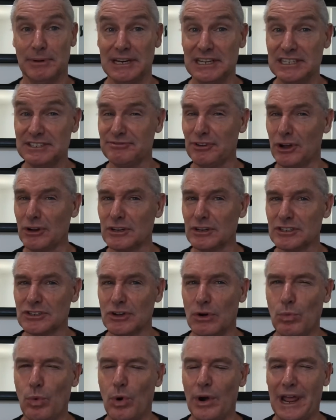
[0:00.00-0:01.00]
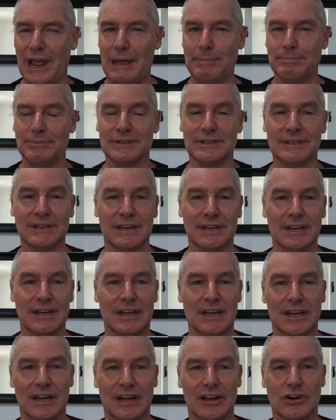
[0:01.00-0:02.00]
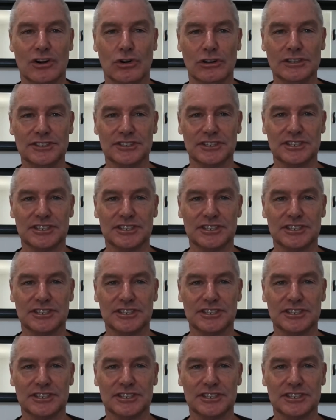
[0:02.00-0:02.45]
But let's focus on what happened across